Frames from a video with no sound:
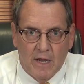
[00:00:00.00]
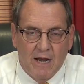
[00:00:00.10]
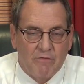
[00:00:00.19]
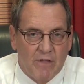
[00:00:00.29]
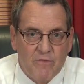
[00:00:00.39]

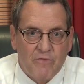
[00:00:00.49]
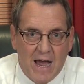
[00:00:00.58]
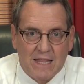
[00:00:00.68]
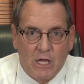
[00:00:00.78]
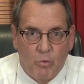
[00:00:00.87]
And if they
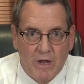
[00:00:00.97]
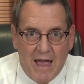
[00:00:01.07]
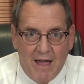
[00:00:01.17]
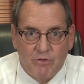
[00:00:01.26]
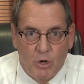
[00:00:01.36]
find that we
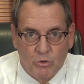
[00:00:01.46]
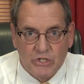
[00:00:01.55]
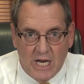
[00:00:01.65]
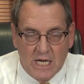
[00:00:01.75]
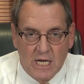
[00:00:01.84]
have no
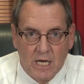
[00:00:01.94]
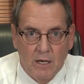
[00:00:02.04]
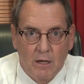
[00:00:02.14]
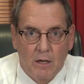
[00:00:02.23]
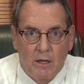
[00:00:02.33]

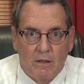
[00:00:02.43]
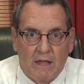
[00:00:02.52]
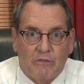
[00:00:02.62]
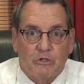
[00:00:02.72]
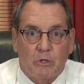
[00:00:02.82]
standing,
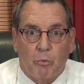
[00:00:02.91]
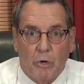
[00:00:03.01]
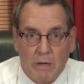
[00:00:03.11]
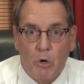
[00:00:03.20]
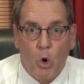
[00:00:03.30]
that the
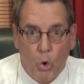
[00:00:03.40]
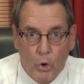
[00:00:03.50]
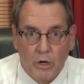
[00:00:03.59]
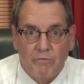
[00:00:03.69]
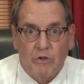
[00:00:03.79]
Supreme
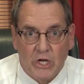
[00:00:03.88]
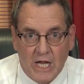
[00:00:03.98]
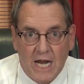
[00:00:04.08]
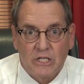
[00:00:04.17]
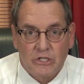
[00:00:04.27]
Court of the
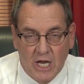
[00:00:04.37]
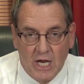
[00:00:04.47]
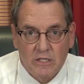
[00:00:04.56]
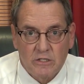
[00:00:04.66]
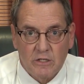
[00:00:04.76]
United
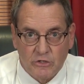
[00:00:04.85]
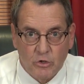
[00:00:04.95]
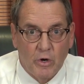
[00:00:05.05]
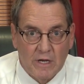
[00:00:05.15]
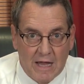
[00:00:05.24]
States is
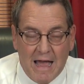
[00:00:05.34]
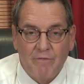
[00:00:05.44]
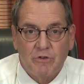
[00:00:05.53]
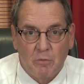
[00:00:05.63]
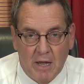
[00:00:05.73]
going to
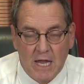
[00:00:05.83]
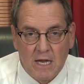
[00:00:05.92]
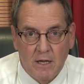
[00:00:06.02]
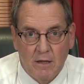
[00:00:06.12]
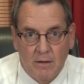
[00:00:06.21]
have to
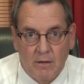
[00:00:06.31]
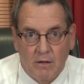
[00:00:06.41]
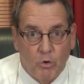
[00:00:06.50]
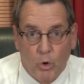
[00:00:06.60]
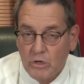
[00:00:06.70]
make?
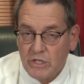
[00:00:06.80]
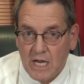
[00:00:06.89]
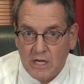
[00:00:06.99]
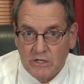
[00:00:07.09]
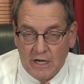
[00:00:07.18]
Of course,
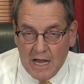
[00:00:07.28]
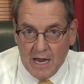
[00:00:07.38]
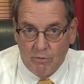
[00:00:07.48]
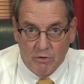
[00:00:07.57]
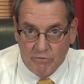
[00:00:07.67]
they could
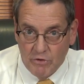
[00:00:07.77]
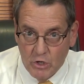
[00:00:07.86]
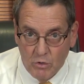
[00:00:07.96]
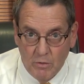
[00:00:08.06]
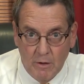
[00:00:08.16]
deny
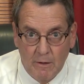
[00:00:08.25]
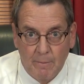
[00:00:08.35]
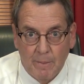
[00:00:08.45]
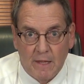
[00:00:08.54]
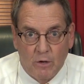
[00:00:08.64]
review,
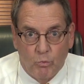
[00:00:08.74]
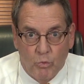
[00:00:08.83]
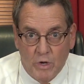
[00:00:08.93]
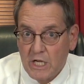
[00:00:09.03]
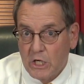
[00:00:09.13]

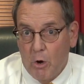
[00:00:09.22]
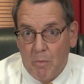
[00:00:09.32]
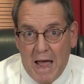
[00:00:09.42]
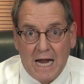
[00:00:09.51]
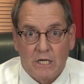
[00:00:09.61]
and we could go
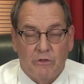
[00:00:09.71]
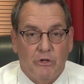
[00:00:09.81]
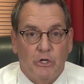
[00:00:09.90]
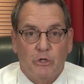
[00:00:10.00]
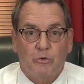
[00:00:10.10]
back to
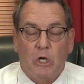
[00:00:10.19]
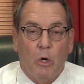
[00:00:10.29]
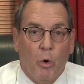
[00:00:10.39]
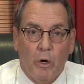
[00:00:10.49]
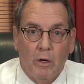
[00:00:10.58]
the district
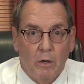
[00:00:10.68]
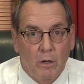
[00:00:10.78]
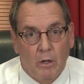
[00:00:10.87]
court